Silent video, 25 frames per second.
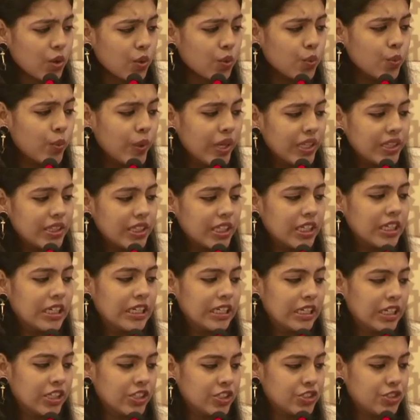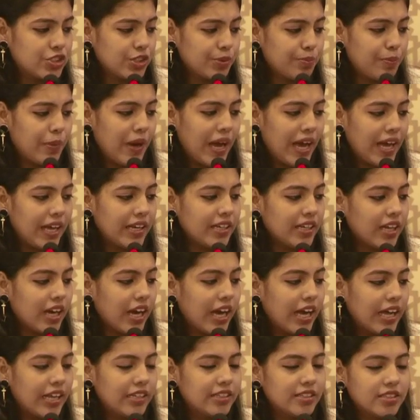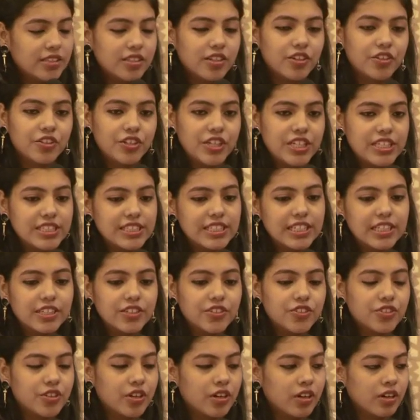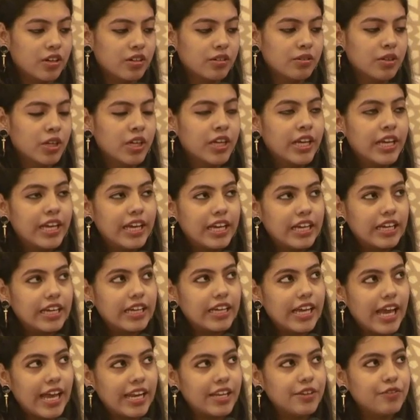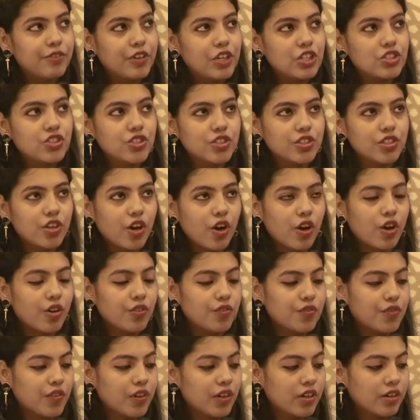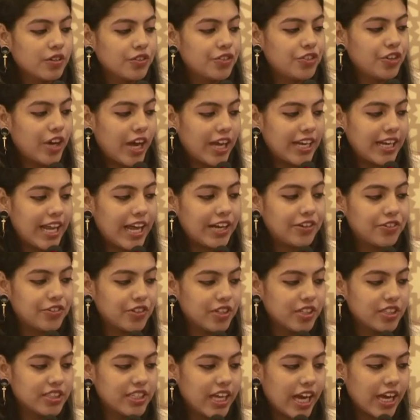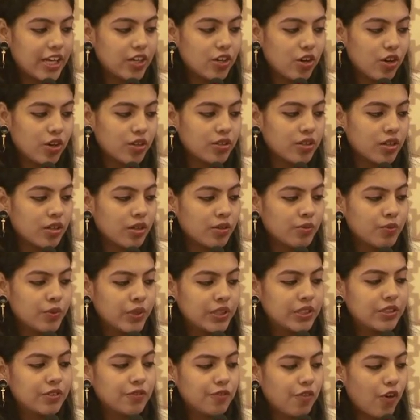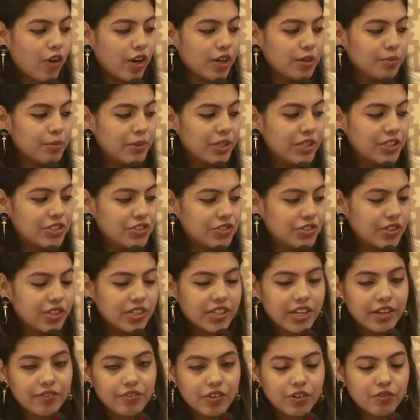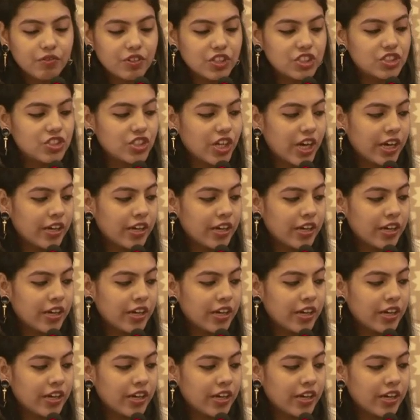with Japan and the recent elevation of trilateral dialogue with the foreign ministerial level with